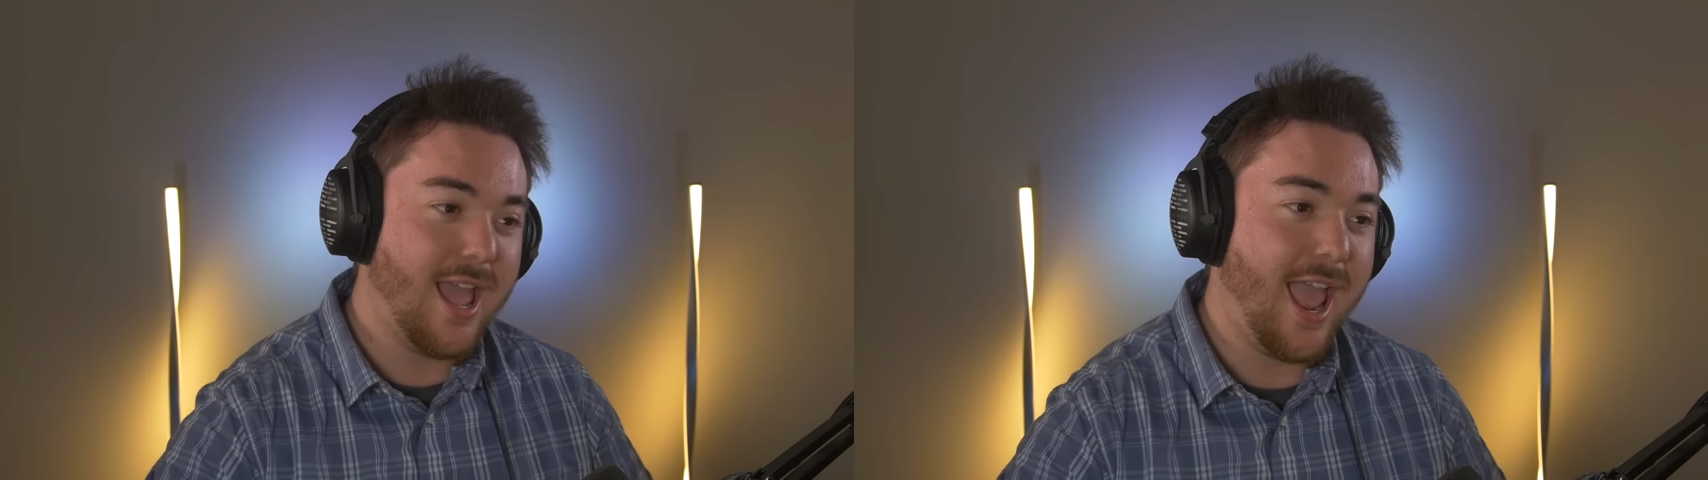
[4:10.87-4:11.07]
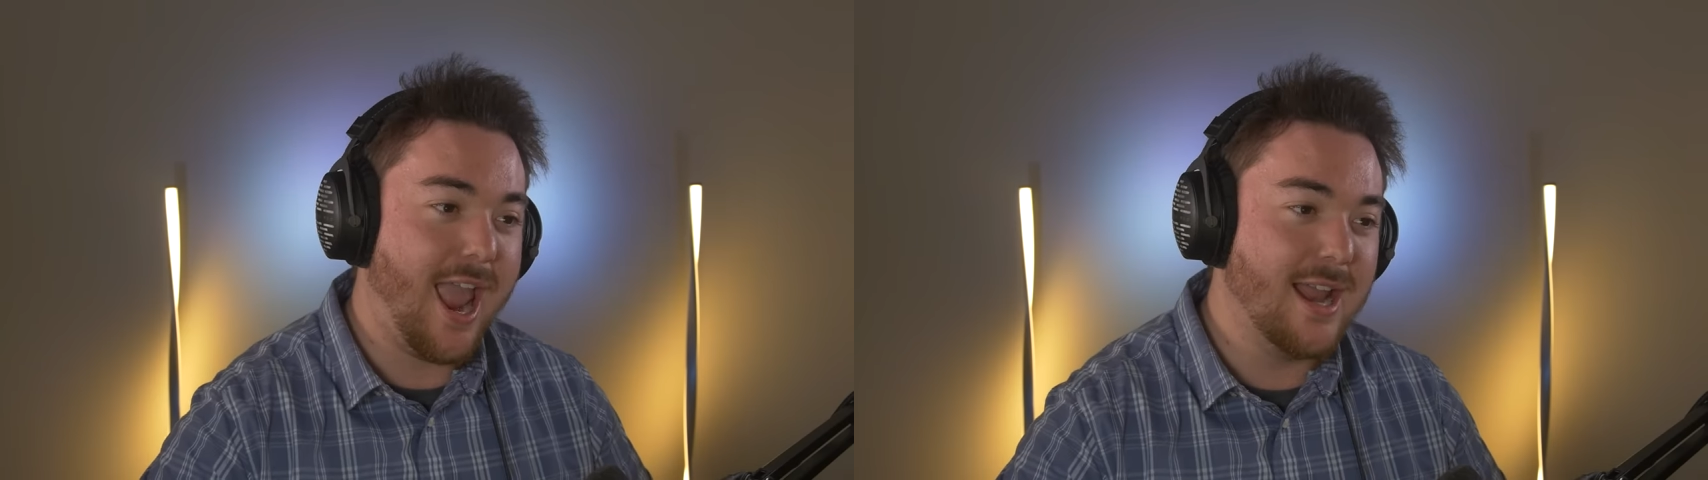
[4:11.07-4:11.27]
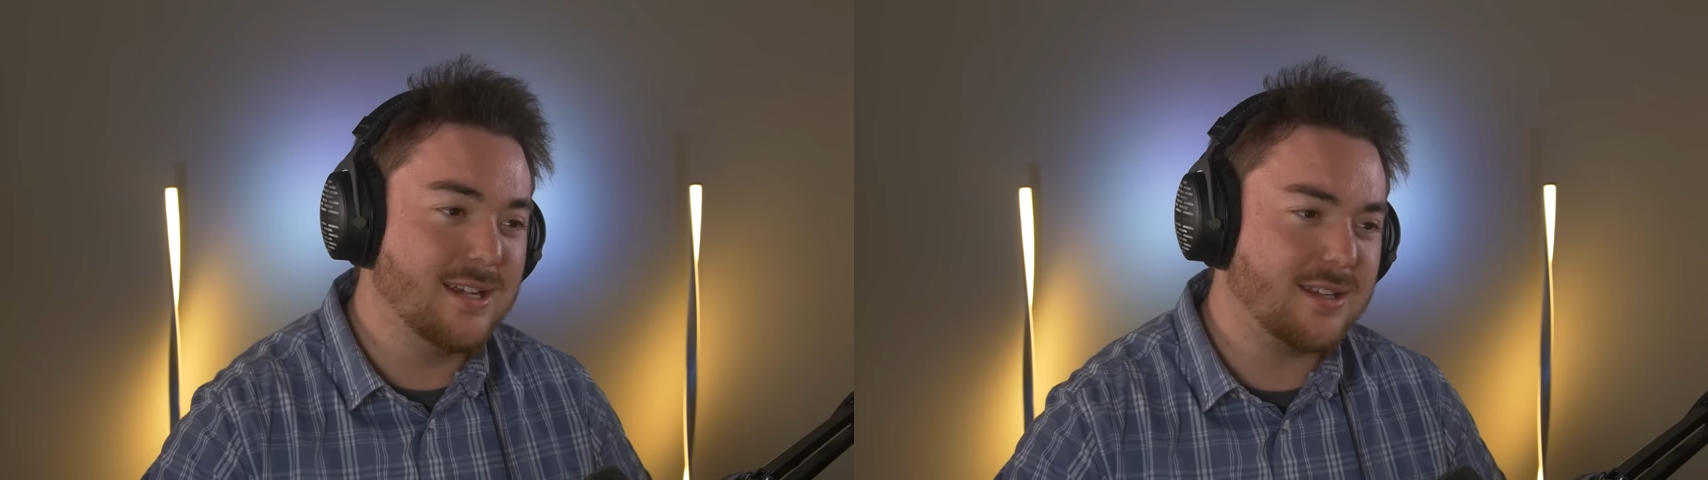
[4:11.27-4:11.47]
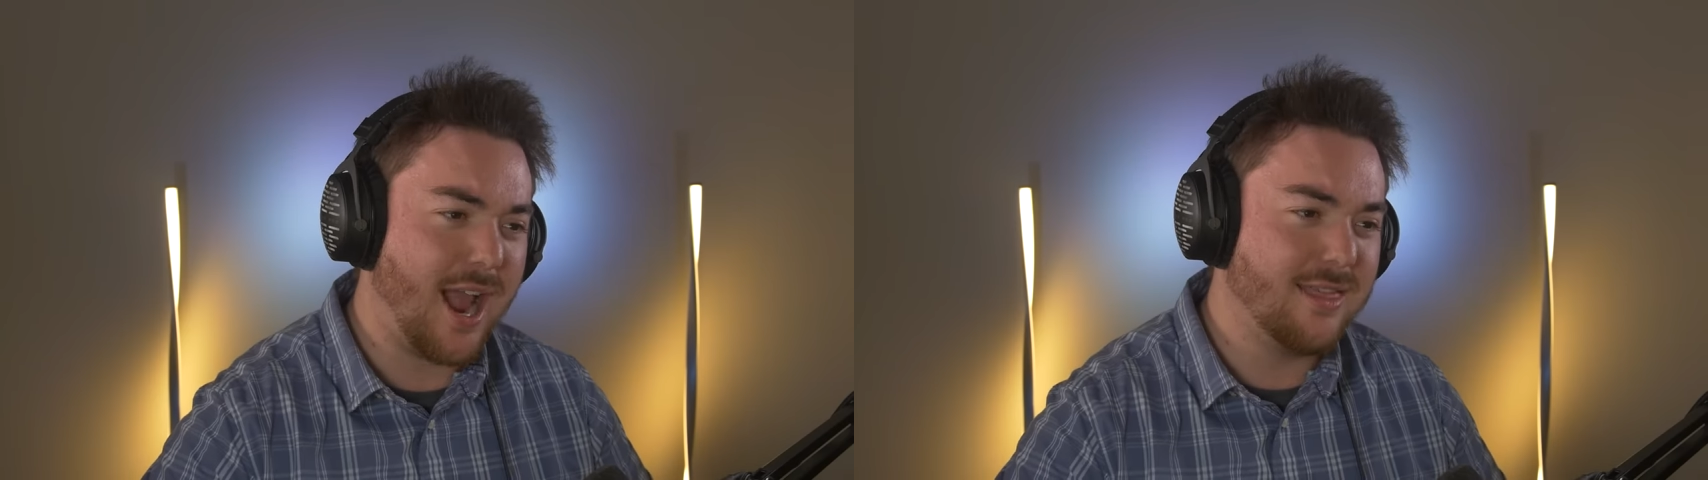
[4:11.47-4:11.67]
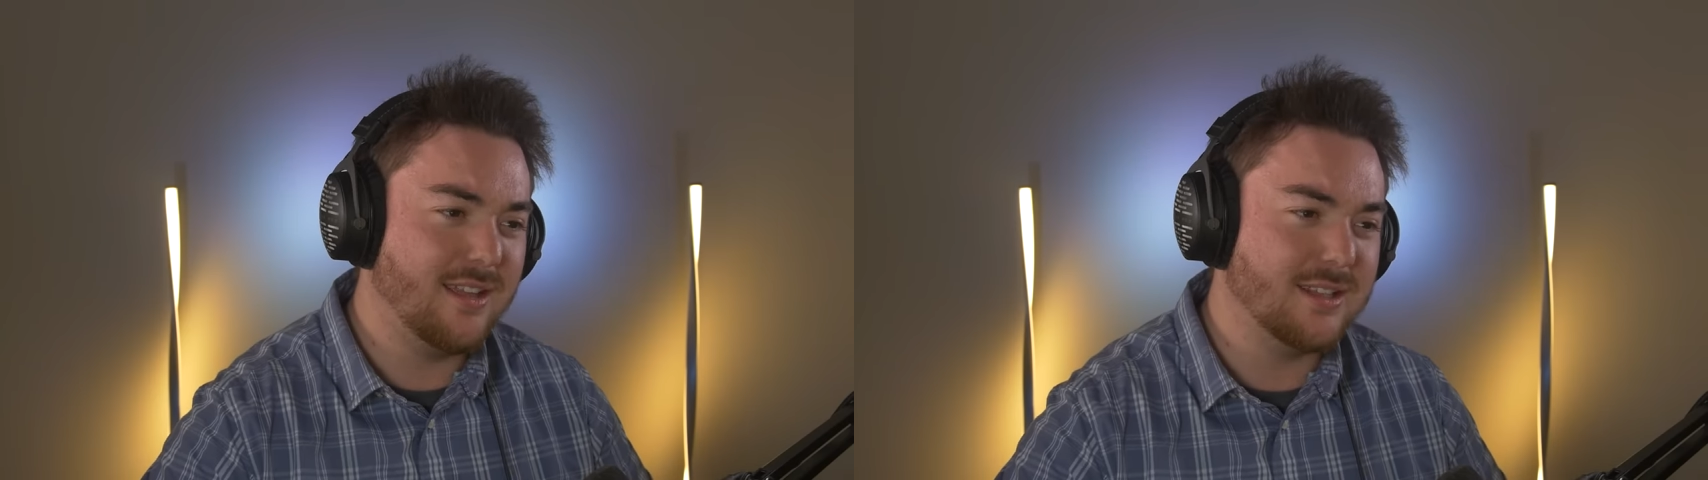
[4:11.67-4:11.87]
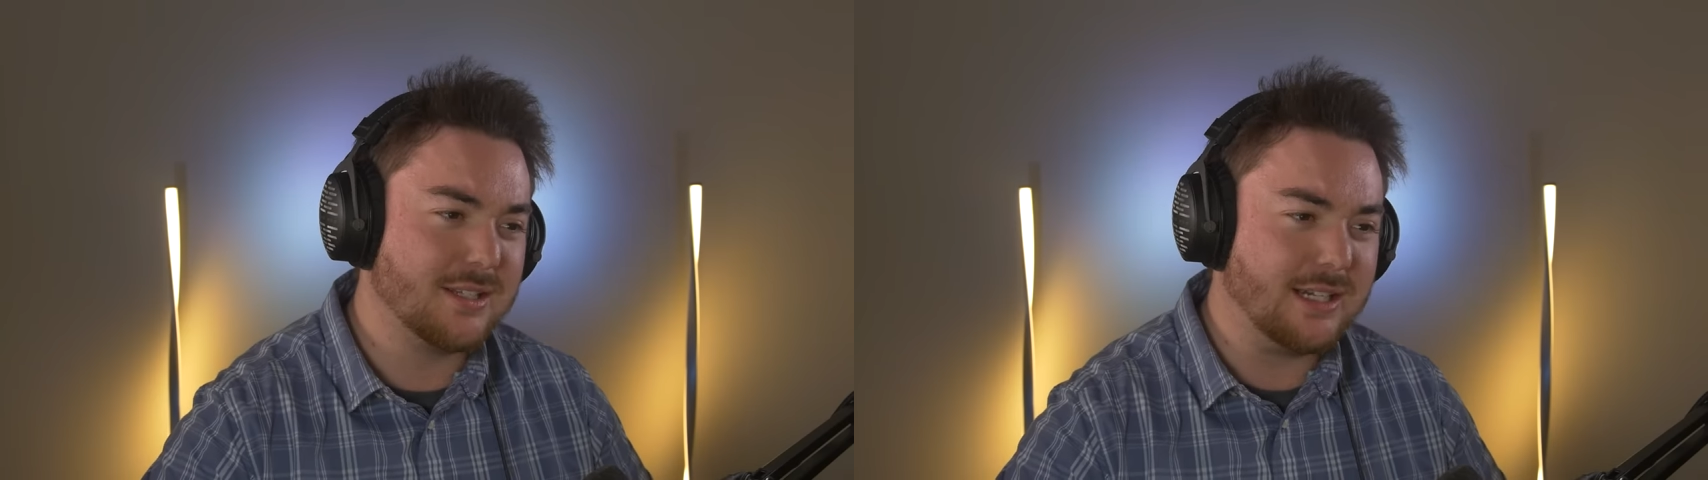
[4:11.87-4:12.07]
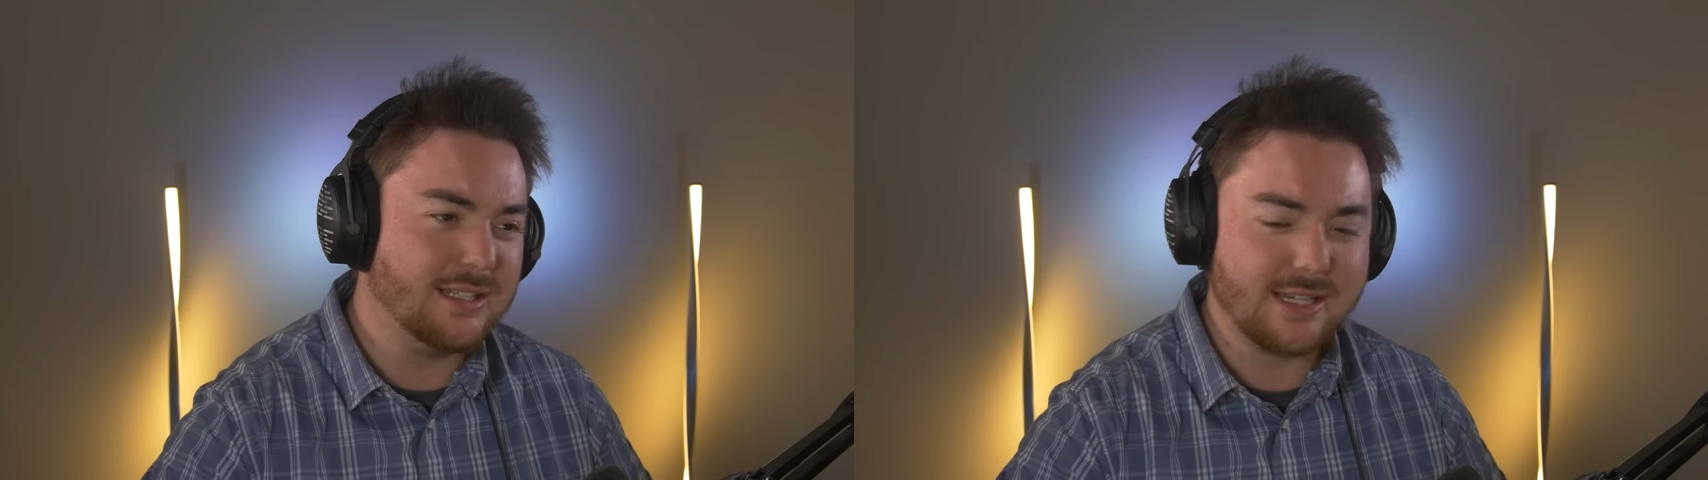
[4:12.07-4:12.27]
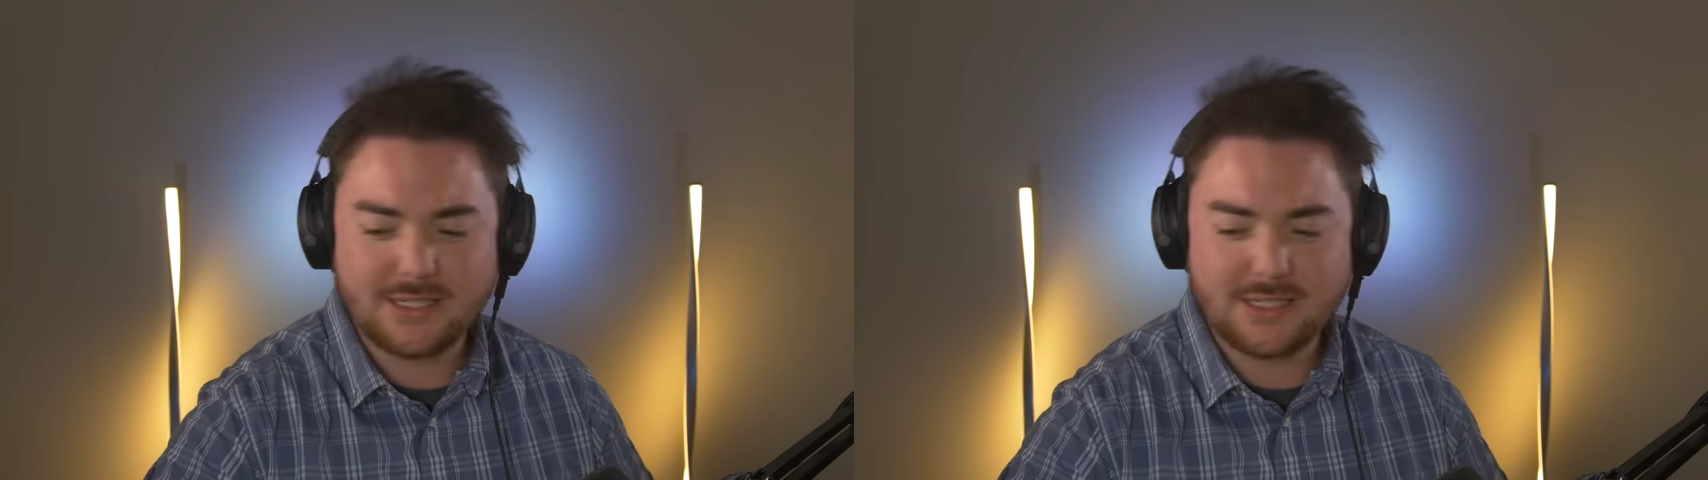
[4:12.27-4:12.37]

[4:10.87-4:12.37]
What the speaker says: and I think this is called a